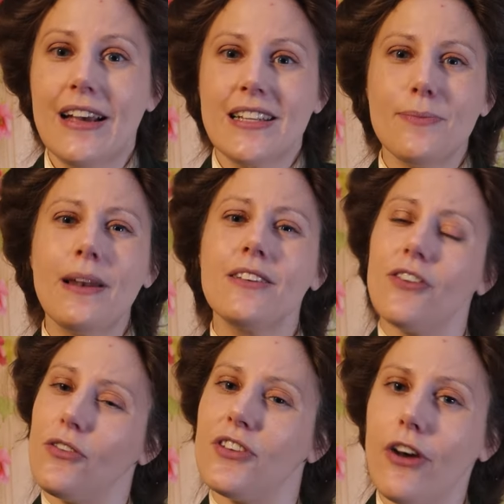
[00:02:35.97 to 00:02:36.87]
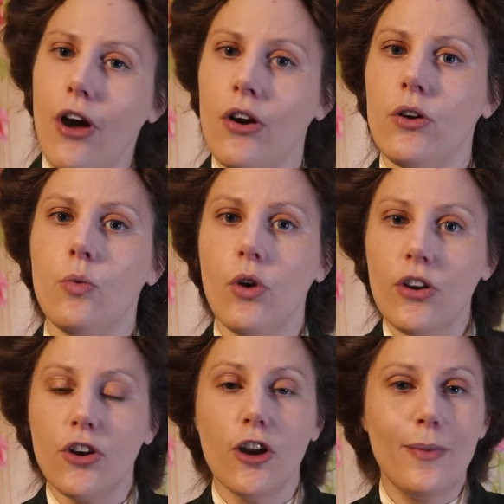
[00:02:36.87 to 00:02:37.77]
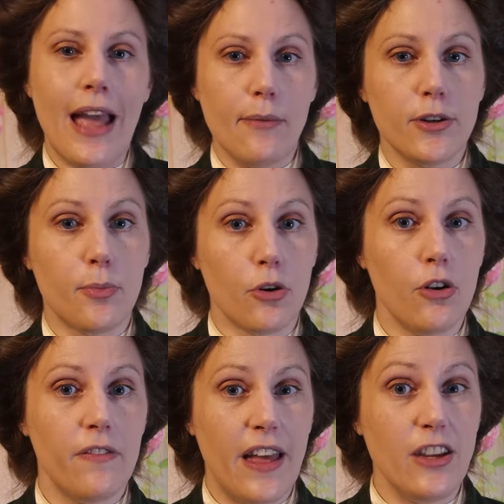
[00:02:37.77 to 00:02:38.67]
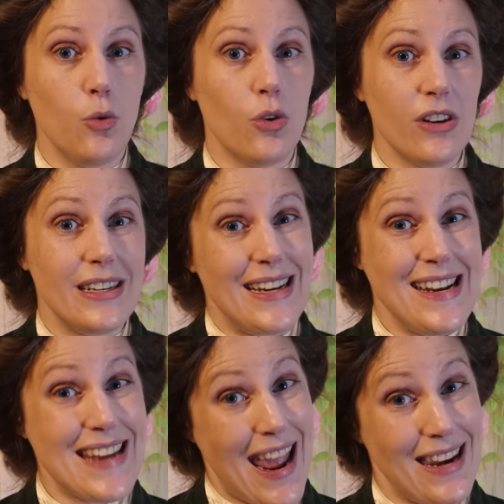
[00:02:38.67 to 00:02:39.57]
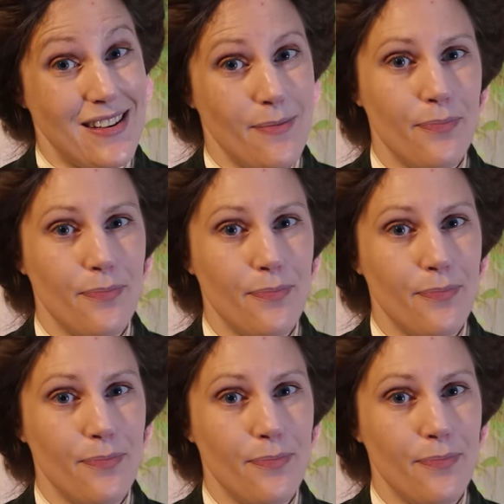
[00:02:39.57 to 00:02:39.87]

smelling salts alone weren't going to be able to prove that you were indeed dead.